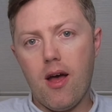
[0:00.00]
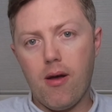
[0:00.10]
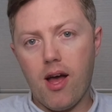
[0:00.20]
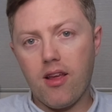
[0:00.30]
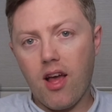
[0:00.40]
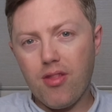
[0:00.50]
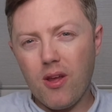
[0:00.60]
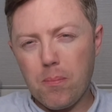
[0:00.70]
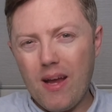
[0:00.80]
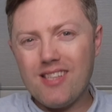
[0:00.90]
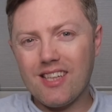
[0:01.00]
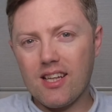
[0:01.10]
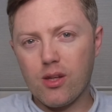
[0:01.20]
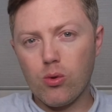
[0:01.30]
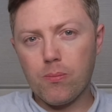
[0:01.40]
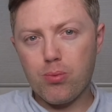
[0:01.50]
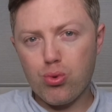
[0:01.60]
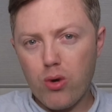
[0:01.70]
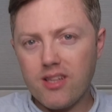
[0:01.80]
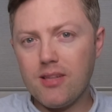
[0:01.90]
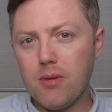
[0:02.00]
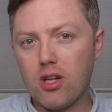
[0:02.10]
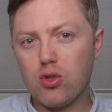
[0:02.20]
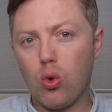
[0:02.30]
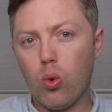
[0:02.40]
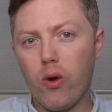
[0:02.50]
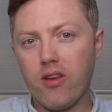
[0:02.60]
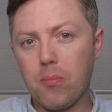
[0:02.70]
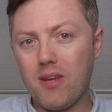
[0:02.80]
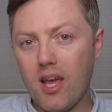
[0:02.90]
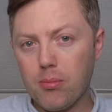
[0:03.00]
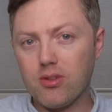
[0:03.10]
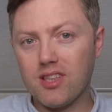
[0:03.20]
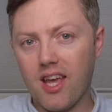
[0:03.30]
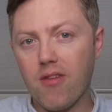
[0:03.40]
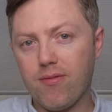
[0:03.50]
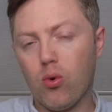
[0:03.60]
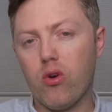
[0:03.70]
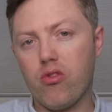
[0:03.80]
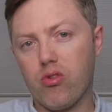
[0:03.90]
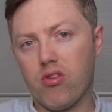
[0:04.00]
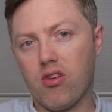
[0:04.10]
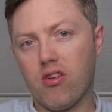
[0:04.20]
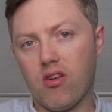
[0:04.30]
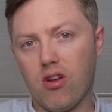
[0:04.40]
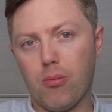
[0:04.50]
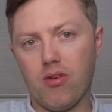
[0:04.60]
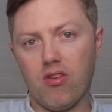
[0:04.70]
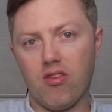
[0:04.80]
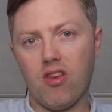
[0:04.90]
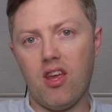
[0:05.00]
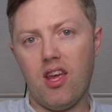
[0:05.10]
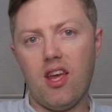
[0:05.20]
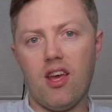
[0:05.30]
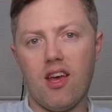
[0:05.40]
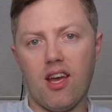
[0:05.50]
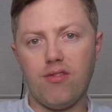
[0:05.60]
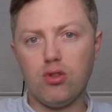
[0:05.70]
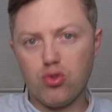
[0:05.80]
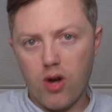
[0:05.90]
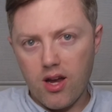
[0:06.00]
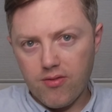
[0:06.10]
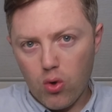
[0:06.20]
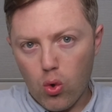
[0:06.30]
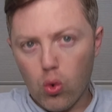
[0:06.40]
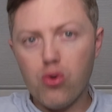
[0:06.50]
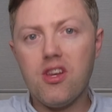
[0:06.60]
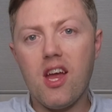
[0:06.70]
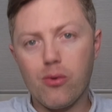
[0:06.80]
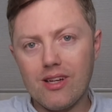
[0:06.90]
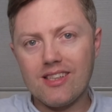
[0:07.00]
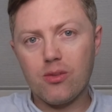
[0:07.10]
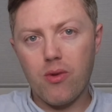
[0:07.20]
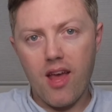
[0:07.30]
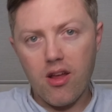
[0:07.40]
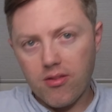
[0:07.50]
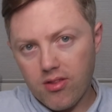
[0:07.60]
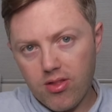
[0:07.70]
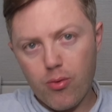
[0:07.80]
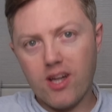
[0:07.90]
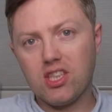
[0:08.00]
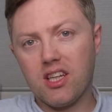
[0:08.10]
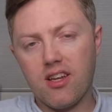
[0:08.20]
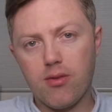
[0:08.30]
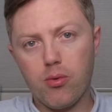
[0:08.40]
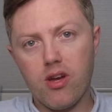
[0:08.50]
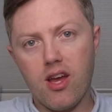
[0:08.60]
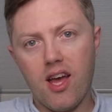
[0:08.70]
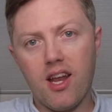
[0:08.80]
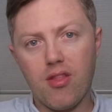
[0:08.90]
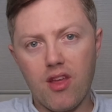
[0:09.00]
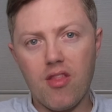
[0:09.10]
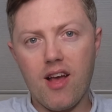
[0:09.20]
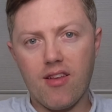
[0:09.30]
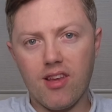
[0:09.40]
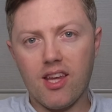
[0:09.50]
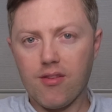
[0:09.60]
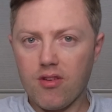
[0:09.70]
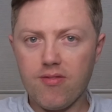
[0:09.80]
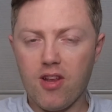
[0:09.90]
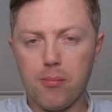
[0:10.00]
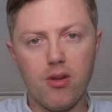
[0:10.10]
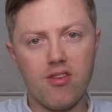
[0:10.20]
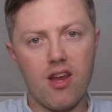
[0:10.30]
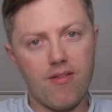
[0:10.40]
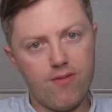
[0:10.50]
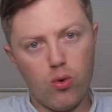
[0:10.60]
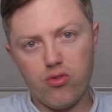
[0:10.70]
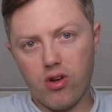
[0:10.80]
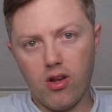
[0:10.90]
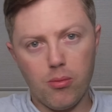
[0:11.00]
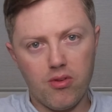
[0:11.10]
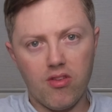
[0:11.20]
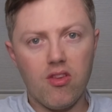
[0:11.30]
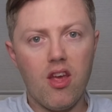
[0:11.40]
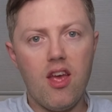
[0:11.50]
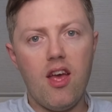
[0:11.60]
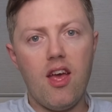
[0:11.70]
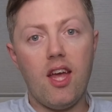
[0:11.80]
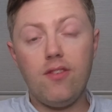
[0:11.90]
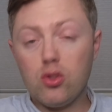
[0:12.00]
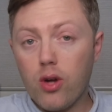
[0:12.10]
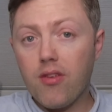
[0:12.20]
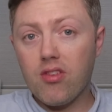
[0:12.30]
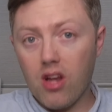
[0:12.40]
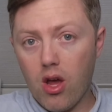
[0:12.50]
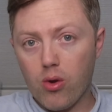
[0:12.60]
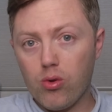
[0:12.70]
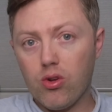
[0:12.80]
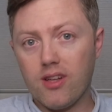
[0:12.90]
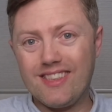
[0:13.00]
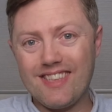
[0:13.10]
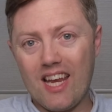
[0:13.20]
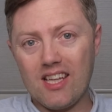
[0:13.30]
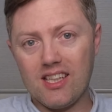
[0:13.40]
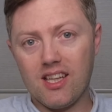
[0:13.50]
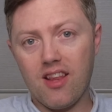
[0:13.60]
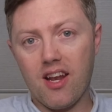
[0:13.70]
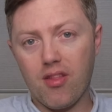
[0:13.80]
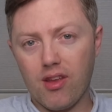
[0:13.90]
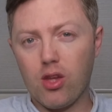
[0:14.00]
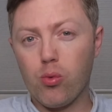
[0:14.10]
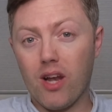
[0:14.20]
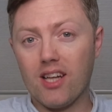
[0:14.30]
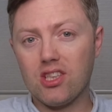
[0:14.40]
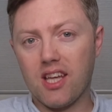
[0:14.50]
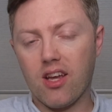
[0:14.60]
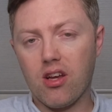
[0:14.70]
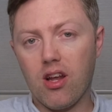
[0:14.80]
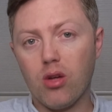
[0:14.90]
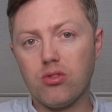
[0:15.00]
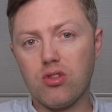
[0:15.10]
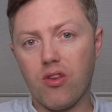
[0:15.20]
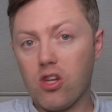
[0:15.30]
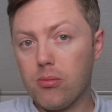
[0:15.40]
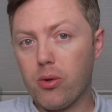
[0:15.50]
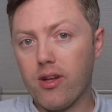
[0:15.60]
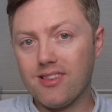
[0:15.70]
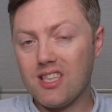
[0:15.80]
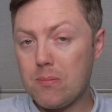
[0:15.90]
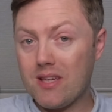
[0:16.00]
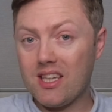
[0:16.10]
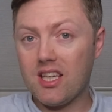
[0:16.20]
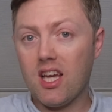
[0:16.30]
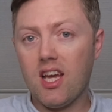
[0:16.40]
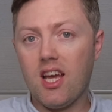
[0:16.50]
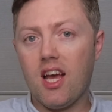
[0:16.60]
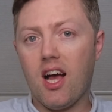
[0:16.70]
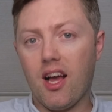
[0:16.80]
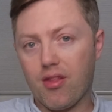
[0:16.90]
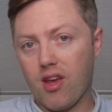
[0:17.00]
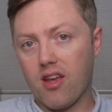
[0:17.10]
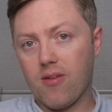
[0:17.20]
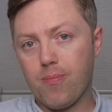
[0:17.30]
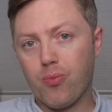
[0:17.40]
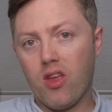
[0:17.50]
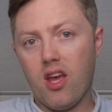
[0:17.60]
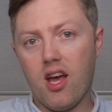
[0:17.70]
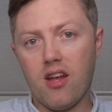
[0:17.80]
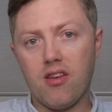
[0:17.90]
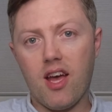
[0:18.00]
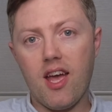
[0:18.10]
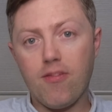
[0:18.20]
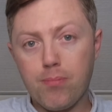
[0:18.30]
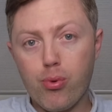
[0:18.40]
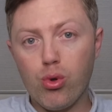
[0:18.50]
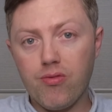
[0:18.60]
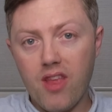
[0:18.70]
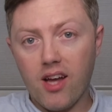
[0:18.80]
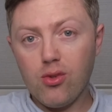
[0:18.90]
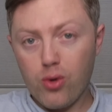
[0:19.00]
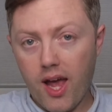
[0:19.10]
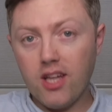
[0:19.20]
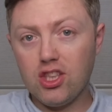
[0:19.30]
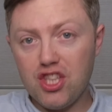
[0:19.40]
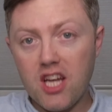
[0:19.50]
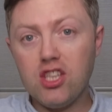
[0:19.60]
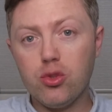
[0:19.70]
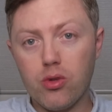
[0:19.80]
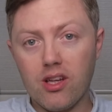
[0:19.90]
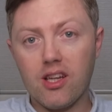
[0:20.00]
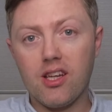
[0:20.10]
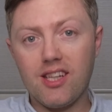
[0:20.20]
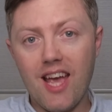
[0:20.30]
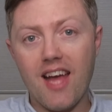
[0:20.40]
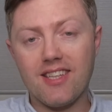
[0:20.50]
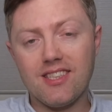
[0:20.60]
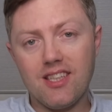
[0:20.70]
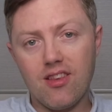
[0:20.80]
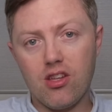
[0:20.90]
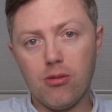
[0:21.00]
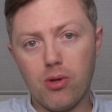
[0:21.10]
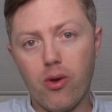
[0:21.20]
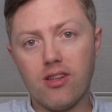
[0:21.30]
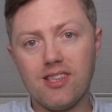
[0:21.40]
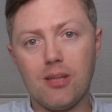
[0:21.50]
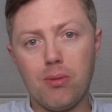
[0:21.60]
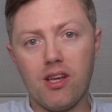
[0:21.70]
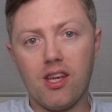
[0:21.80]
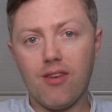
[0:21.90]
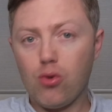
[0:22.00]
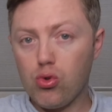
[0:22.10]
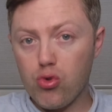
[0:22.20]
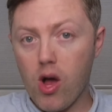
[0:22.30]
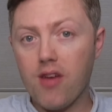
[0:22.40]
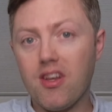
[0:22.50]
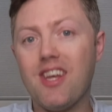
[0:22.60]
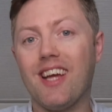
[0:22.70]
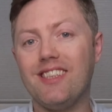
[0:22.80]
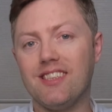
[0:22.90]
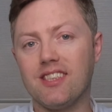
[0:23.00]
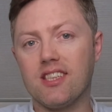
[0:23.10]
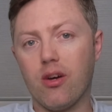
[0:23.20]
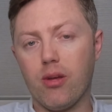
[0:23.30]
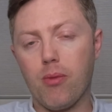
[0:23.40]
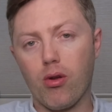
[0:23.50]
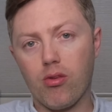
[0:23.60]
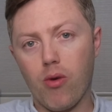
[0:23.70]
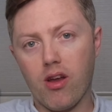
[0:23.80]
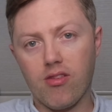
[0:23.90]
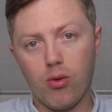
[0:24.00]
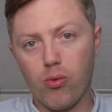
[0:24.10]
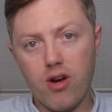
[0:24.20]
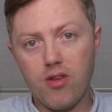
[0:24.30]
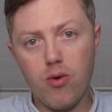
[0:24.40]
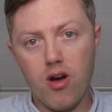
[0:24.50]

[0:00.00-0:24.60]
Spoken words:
I think basically you'll pretty much always be able to get 400 kilometers if you drive ordinarily without thrashing it everywhere. And I think that's a given for the Mustang, 400 kilometers. If you drive slow and steady, then I think you will actually get close to the WLTP, I think. And I have proved that you can genuinely get the WLTP if you drive at 90 on a motorway. So wherever you